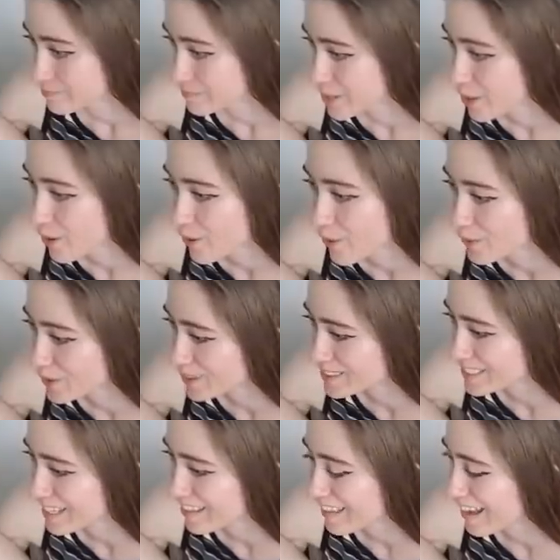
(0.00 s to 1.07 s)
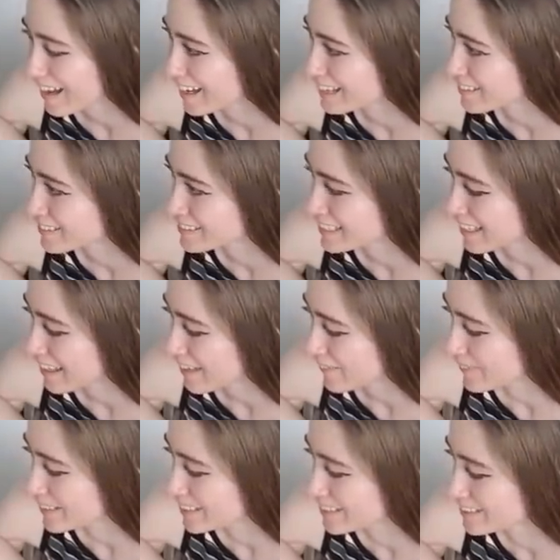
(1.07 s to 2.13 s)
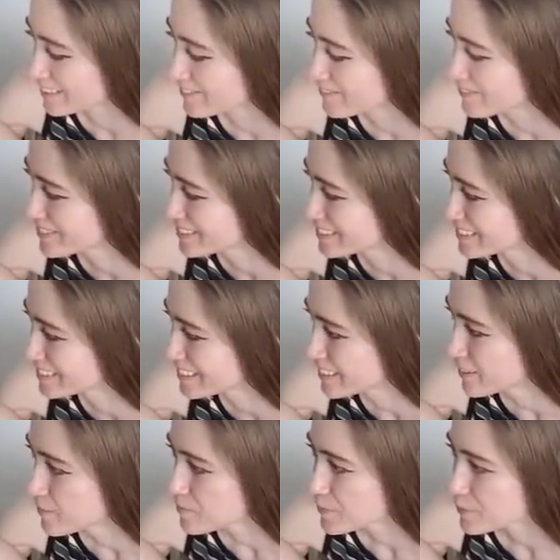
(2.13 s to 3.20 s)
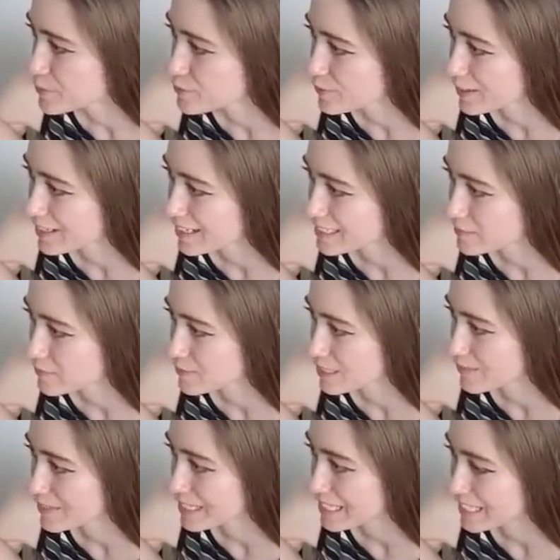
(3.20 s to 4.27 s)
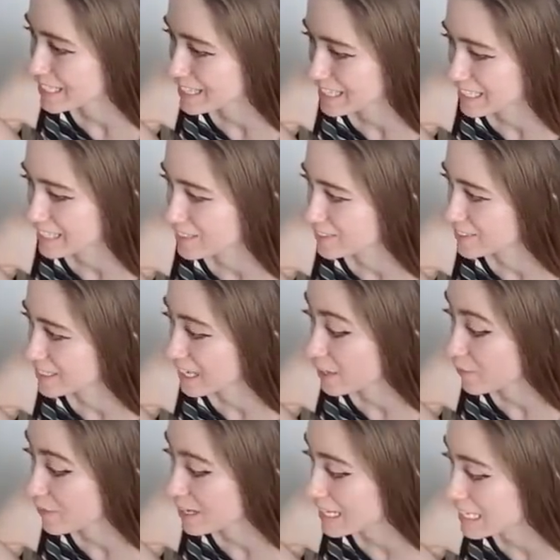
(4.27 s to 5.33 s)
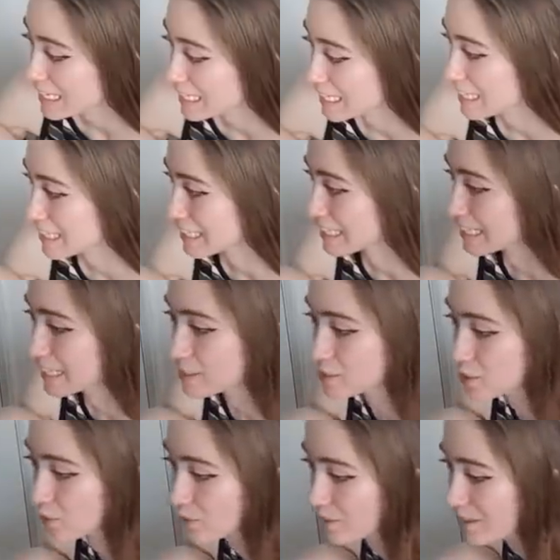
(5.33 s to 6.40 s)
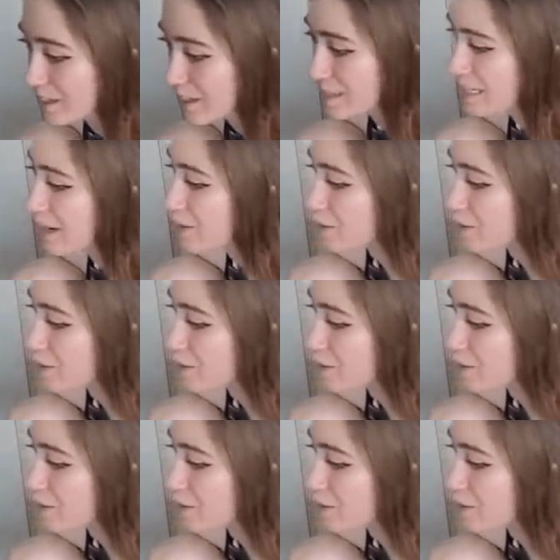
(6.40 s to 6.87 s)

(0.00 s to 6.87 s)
No, don't say that. Don't say that, Will. it was very nice of him to give me anything. I don't I don't need anything. I just don't... Now